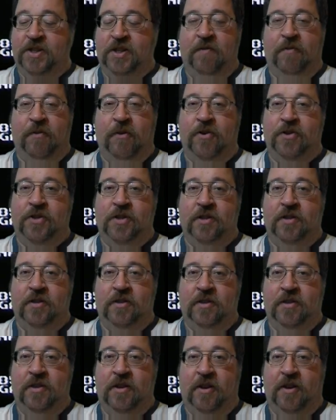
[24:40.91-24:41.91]
conversion
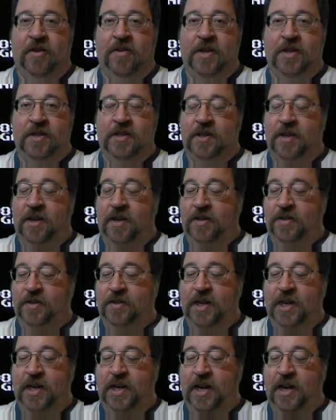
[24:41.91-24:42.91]
on this
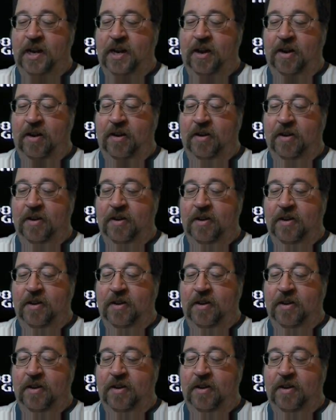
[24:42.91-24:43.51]
CD here.